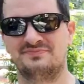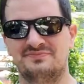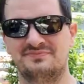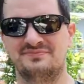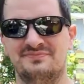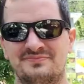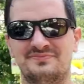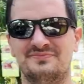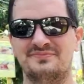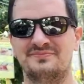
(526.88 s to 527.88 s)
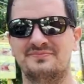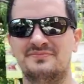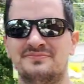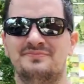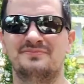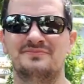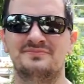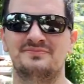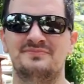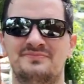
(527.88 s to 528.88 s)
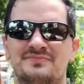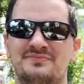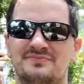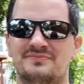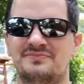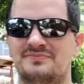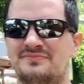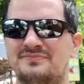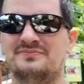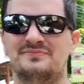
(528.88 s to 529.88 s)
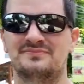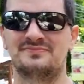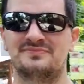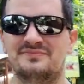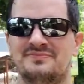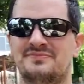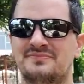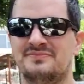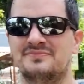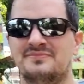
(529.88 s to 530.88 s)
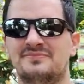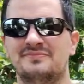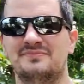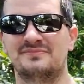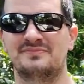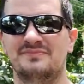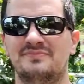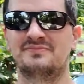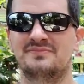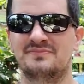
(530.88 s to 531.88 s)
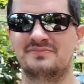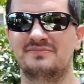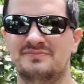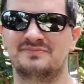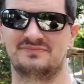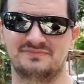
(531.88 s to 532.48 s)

No words are spoken by the person on screen.